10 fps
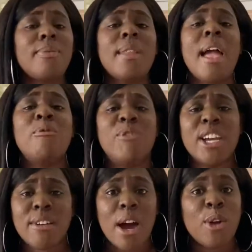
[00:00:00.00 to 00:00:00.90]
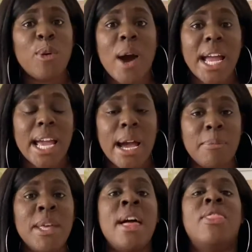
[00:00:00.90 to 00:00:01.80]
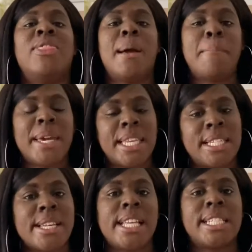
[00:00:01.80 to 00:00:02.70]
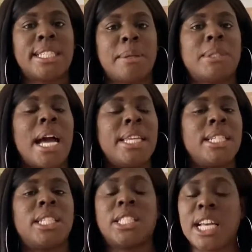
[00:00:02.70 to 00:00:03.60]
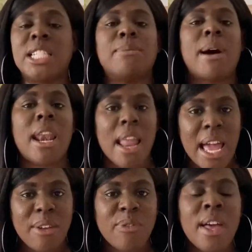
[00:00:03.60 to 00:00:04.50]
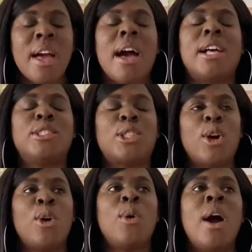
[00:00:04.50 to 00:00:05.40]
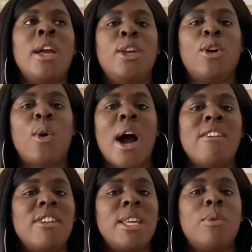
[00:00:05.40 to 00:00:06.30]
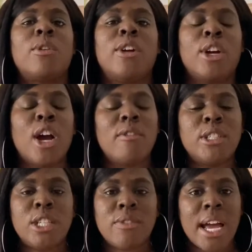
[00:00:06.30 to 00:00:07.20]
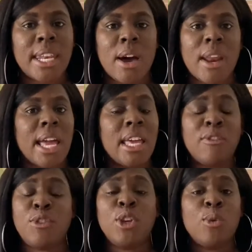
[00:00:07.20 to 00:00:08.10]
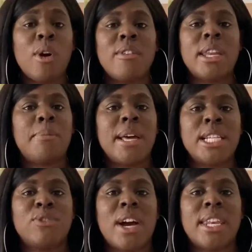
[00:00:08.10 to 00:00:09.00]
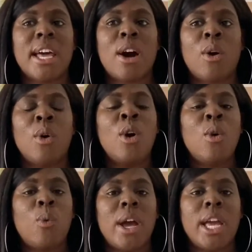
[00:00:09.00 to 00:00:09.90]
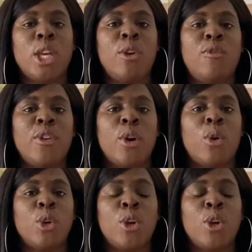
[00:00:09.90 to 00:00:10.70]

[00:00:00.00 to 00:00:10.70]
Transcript: and figure out who I am, then begin to take the steps that I need to change my life. And so, you know, I really want to encourage you right now, like, if you are in a place right now where you feel